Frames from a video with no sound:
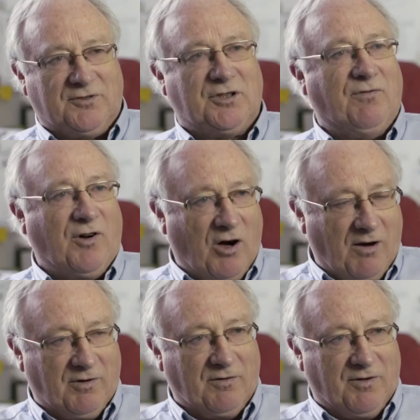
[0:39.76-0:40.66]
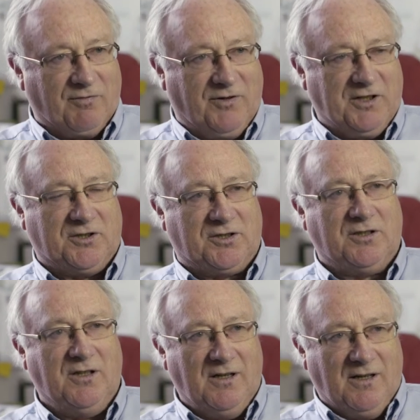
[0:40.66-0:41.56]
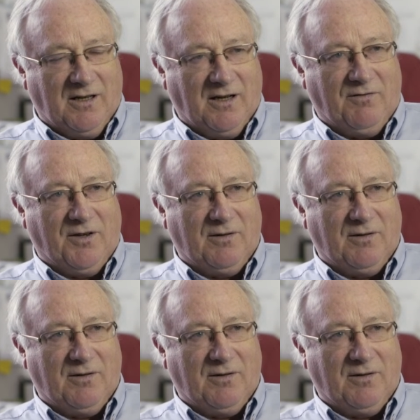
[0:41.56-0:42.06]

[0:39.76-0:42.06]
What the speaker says: of survival of the fittest, of